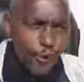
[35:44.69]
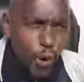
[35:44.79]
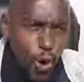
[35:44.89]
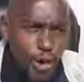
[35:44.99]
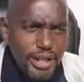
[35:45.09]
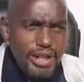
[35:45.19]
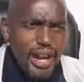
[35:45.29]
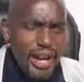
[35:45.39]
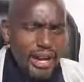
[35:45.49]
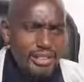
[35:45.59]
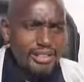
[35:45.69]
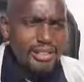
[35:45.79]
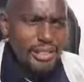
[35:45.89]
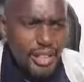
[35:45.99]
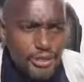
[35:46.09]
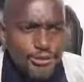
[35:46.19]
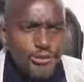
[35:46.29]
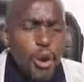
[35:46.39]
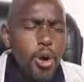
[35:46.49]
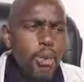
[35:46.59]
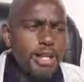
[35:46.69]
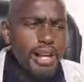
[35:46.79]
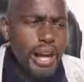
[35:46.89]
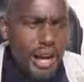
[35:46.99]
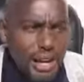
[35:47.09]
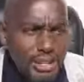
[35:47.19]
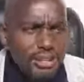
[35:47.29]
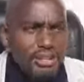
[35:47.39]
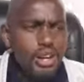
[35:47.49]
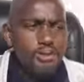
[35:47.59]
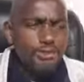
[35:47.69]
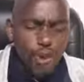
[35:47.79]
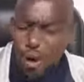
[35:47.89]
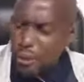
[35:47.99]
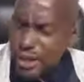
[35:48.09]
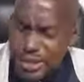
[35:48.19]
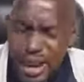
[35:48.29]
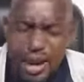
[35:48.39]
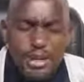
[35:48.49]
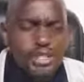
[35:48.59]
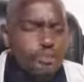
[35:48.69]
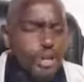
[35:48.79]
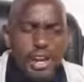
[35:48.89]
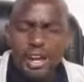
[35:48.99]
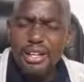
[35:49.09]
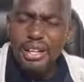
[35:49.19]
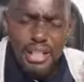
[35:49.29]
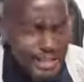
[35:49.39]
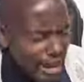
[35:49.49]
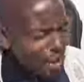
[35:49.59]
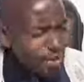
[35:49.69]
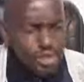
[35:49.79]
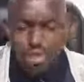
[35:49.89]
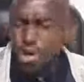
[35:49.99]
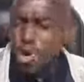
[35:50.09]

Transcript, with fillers: flowing down, flowing down, flowing down his beard, down his